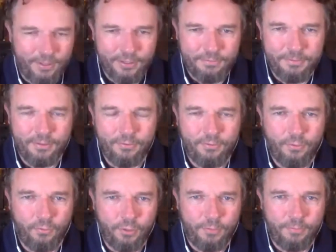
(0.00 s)
it's been
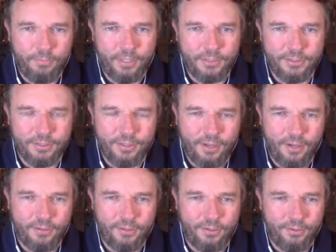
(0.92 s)
a real pleasure to
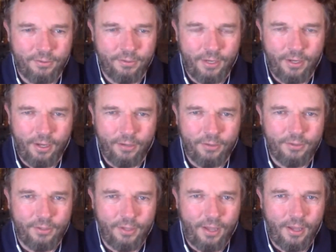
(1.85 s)
talk to you, and I, I
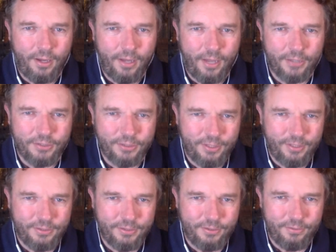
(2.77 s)
learned a lot
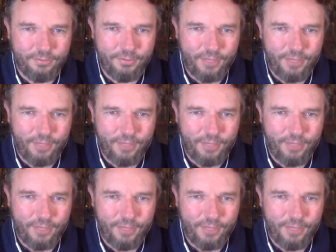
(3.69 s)
actually. So oh,